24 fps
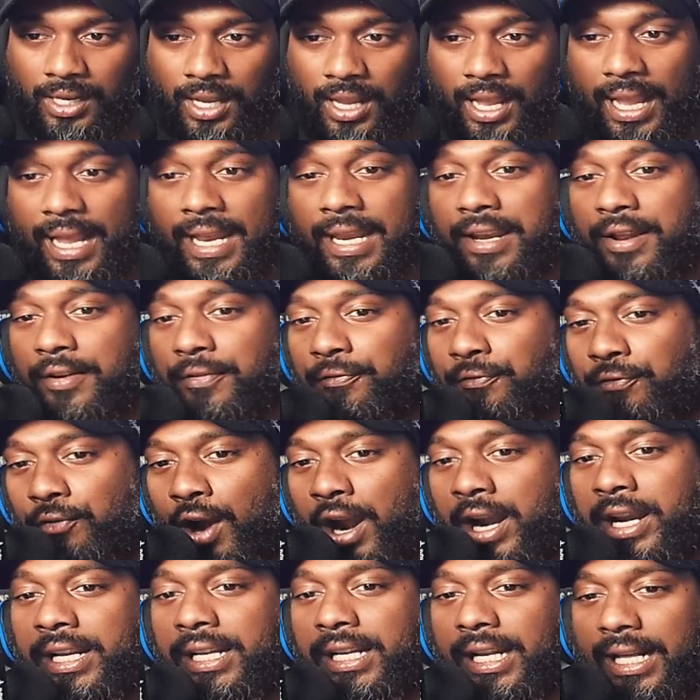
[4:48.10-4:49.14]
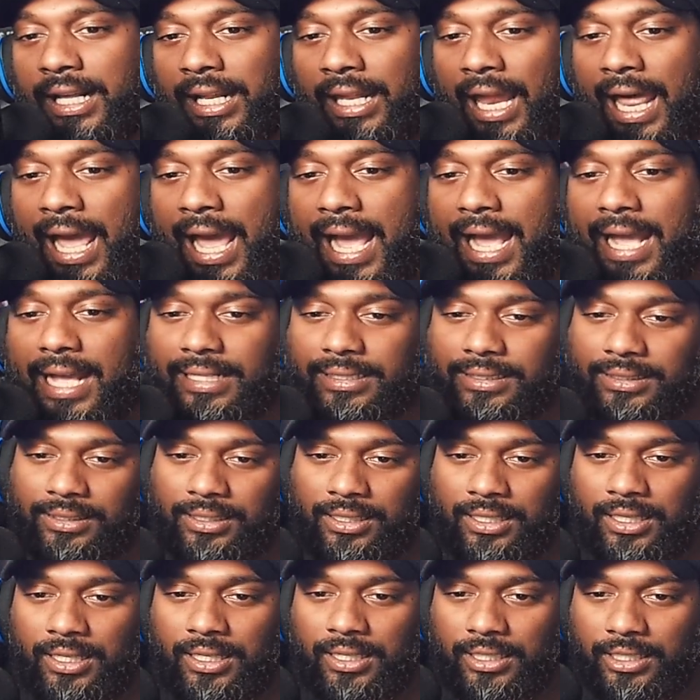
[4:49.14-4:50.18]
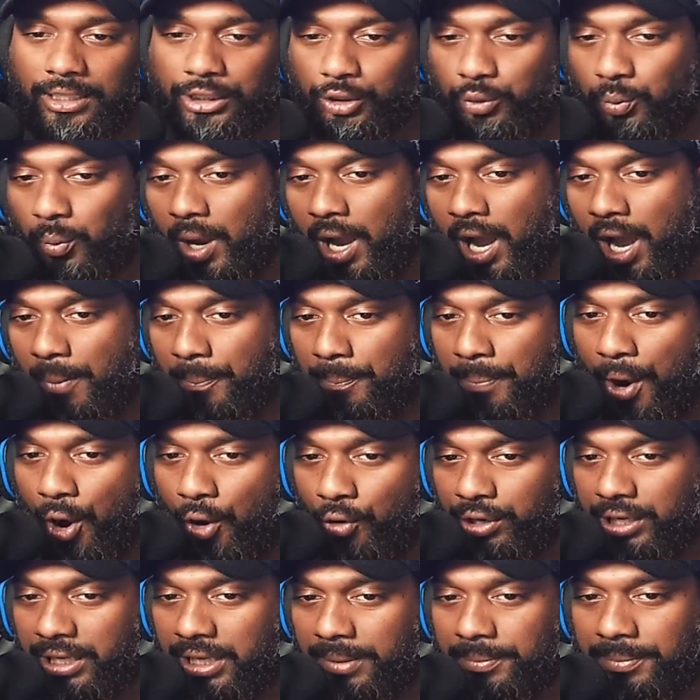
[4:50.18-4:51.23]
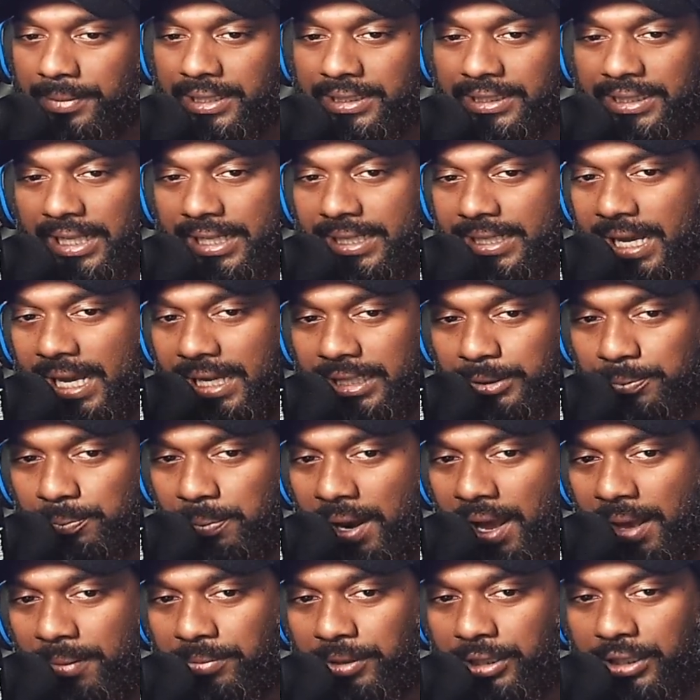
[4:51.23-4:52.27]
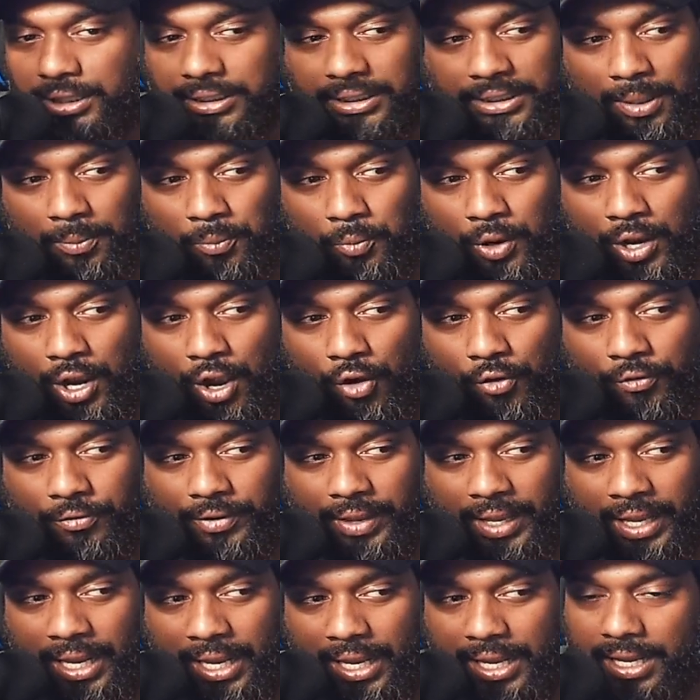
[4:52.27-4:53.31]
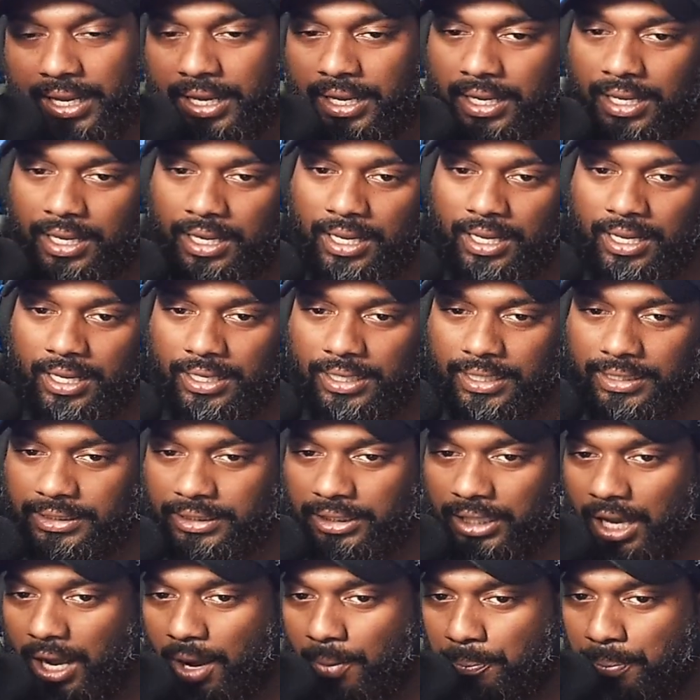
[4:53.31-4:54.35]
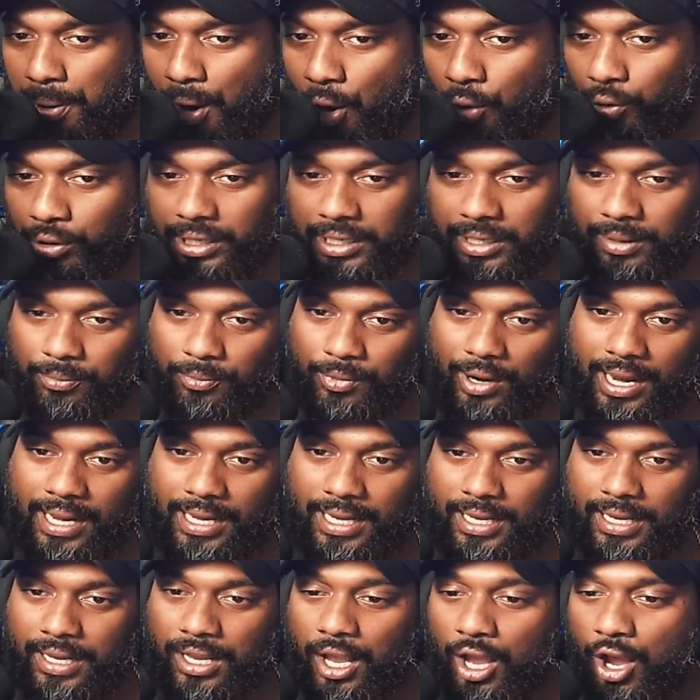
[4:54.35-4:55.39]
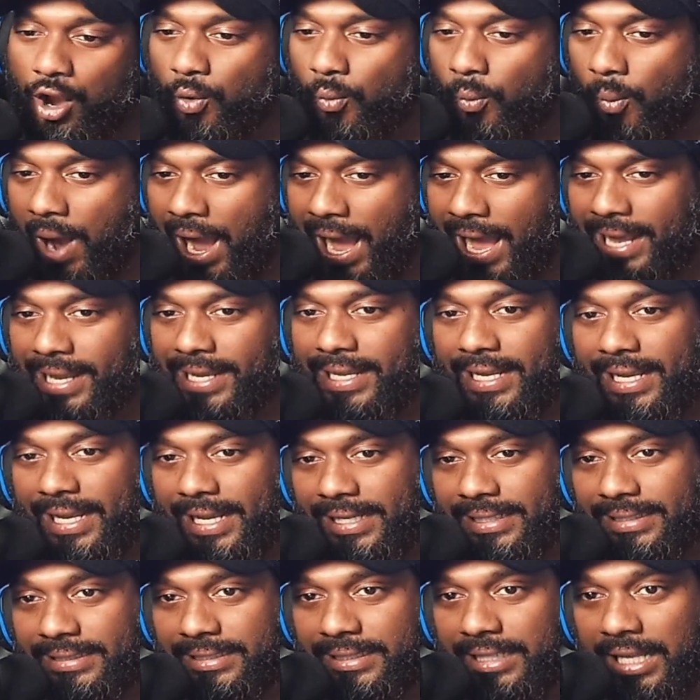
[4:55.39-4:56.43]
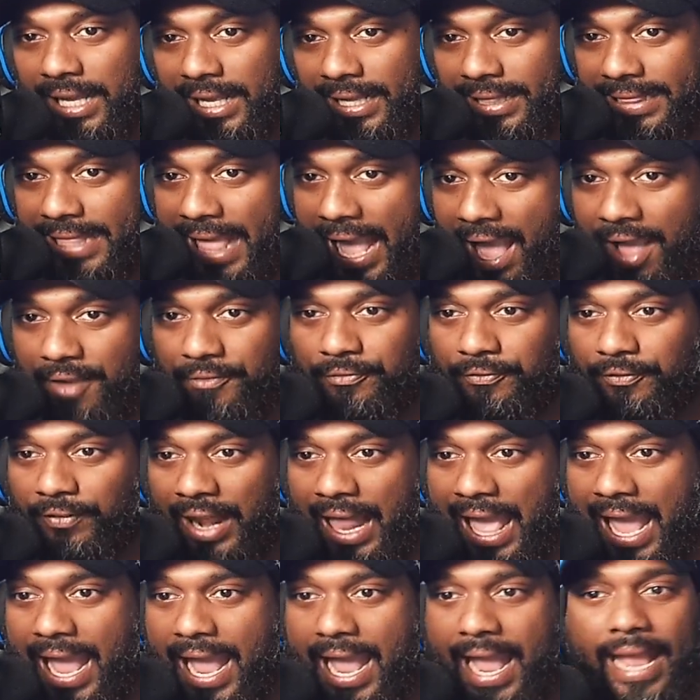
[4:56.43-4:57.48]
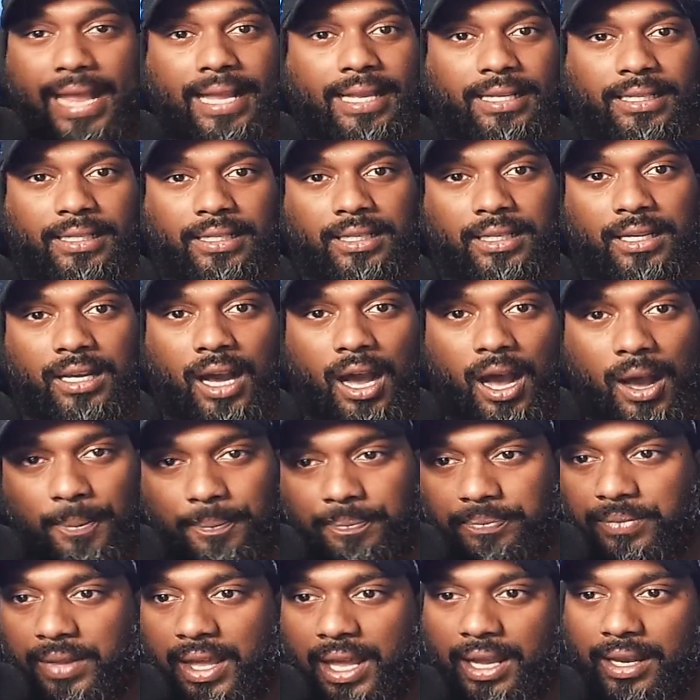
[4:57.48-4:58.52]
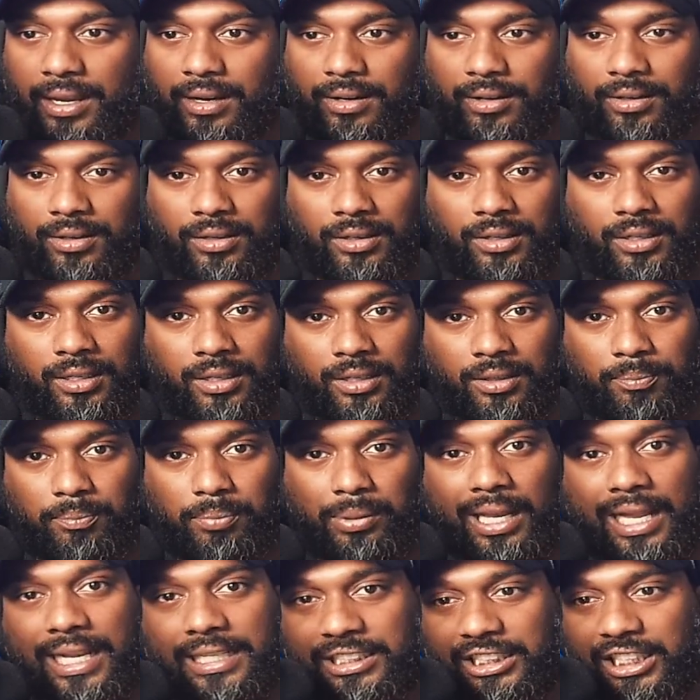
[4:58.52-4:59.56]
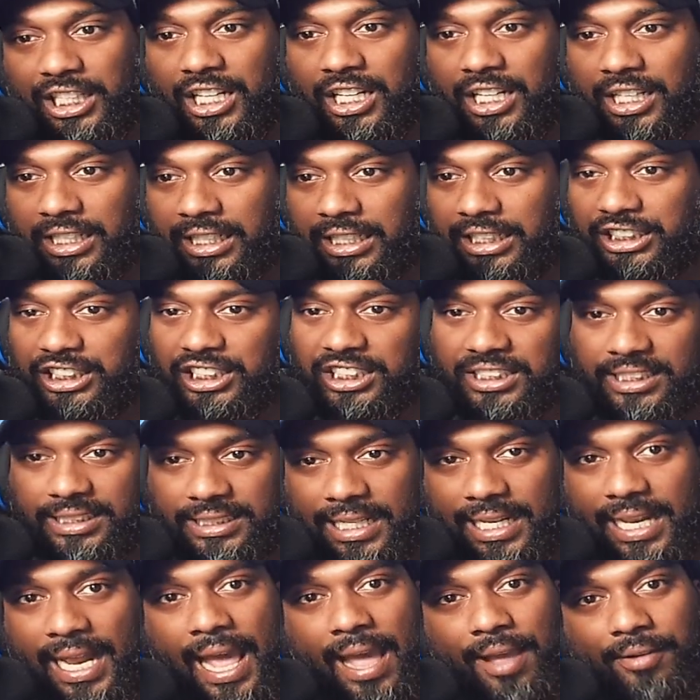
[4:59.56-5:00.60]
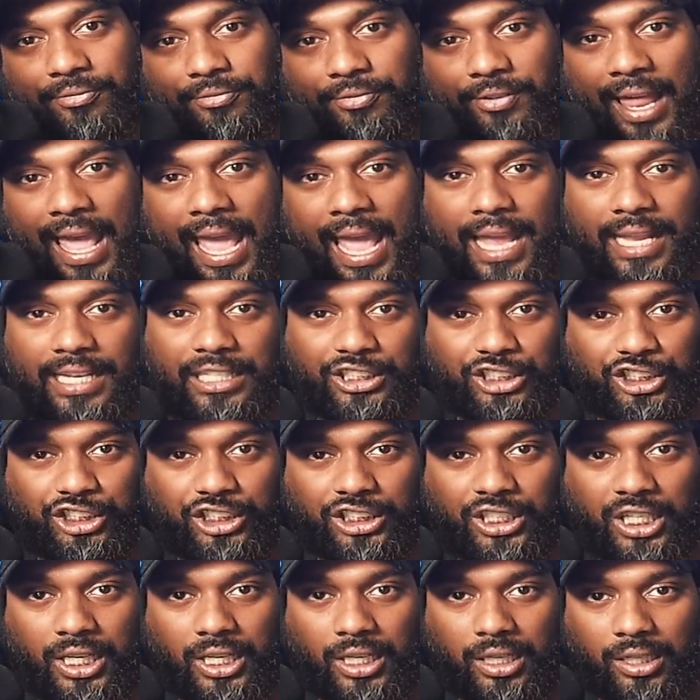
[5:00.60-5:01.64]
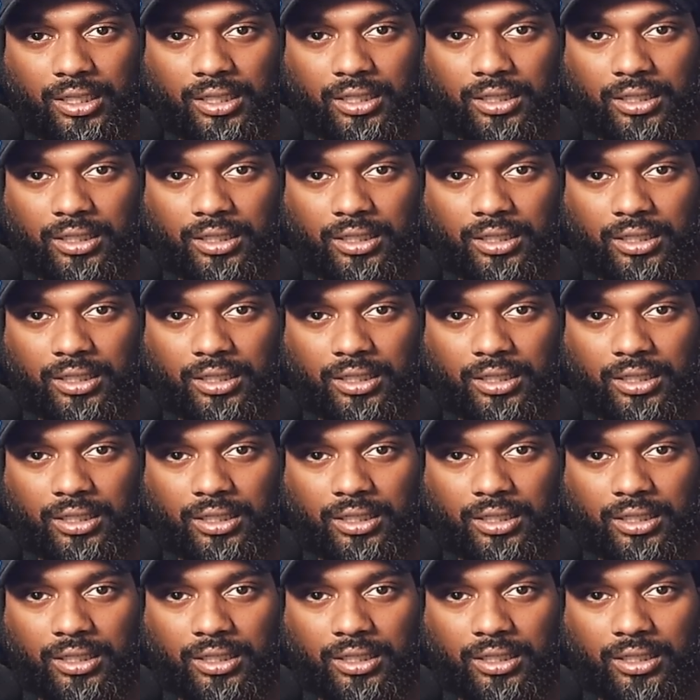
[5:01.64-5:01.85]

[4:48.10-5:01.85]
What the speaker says: In the front of the class. This is where her podium is. Her desk probably somewhere over here. This is her podium right here. Why is that flag up there? pledging allegiance to that flag and shit.